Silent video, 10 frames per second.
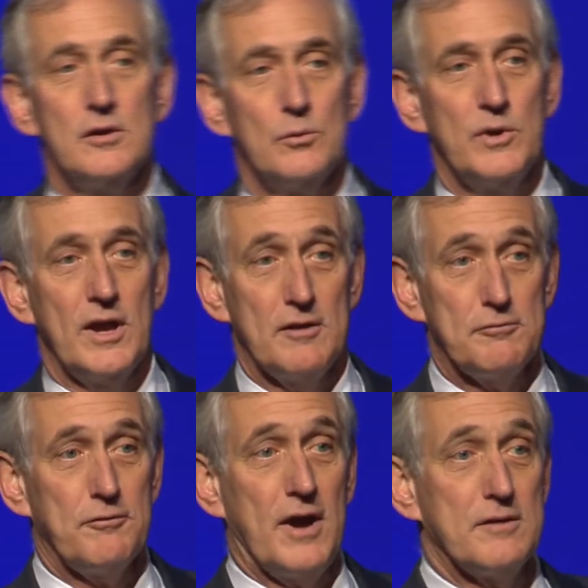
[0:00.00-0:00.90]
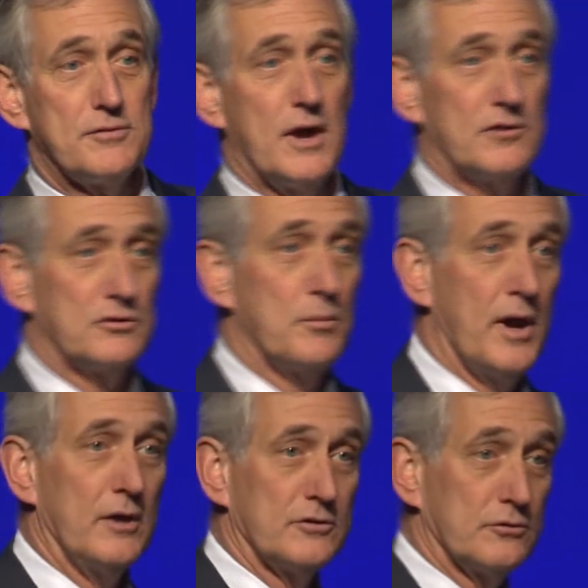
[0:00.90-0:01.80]
We have 5,000
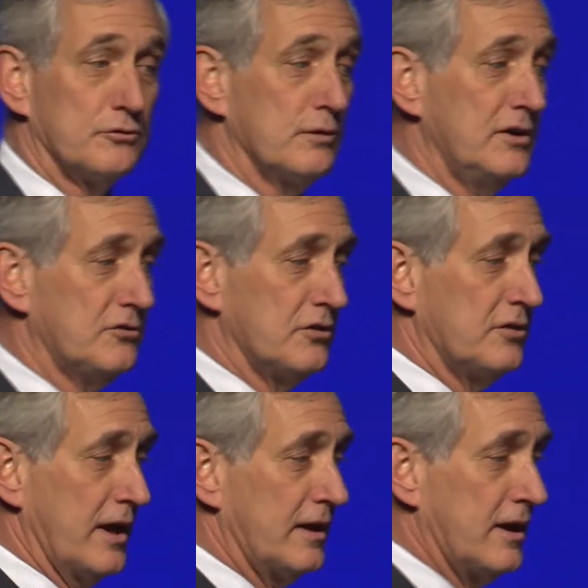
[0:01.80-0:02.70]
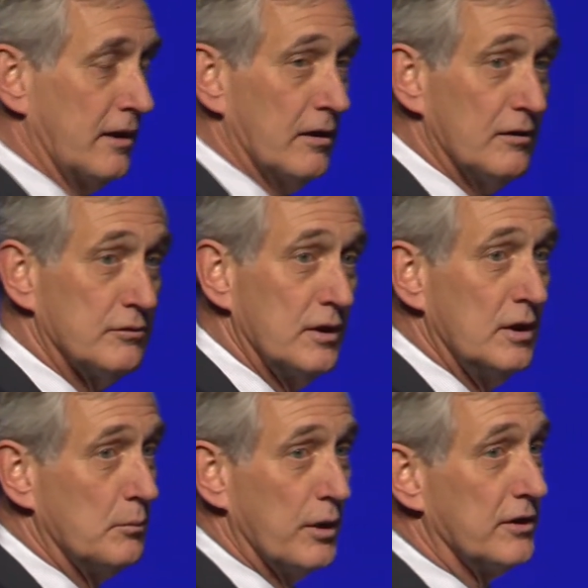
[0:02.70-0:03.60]
miles of streets to take care of,
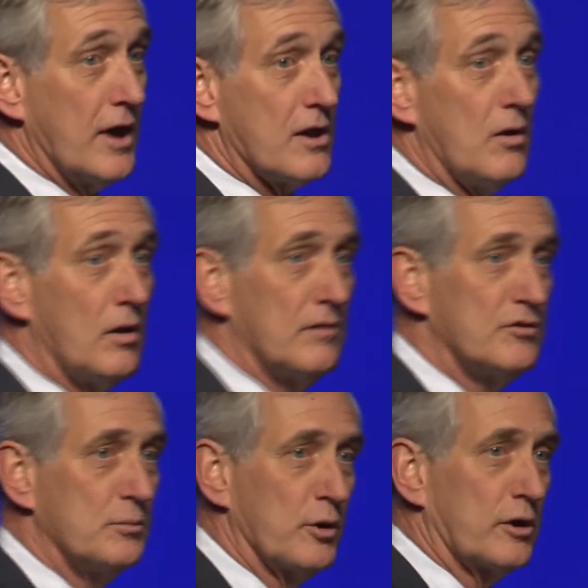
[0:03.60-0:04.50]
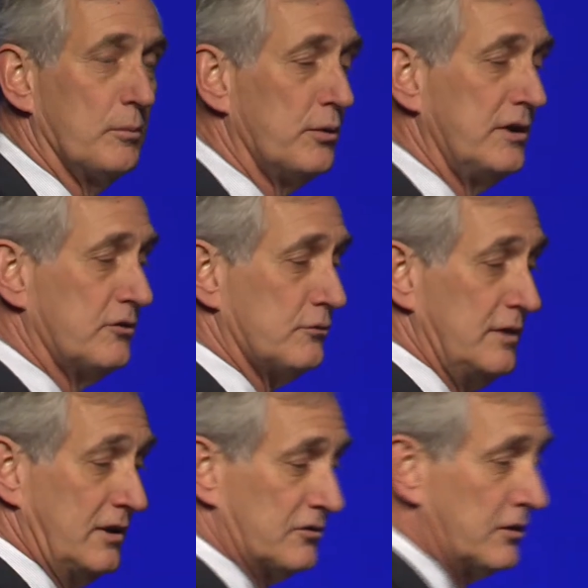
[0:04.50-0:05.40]
but not all of them are complete
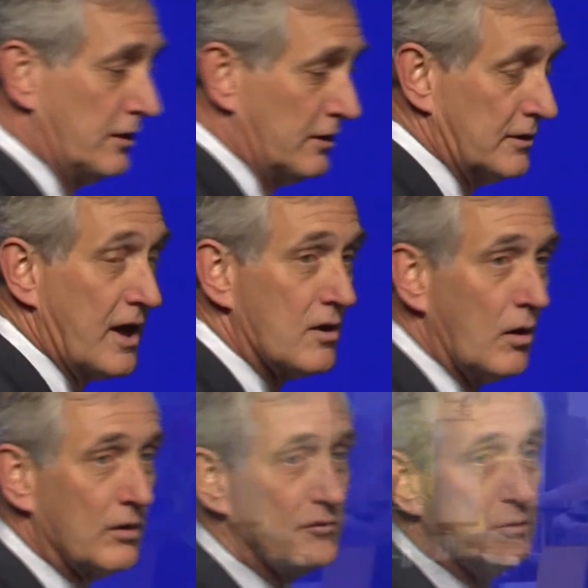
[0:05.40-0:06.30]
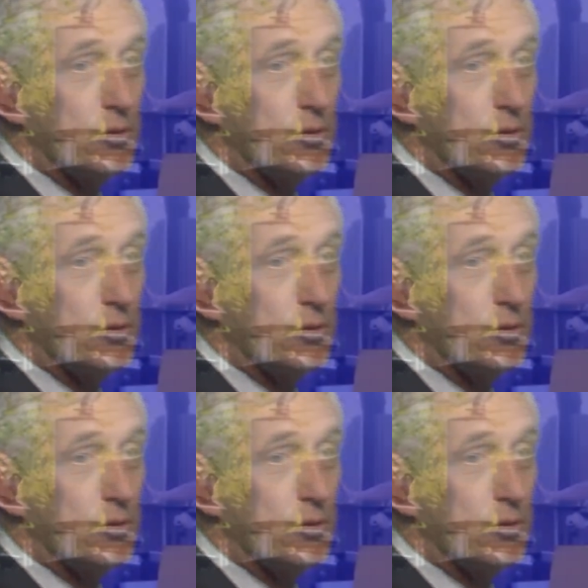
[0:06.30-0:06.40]
streets. Not all of them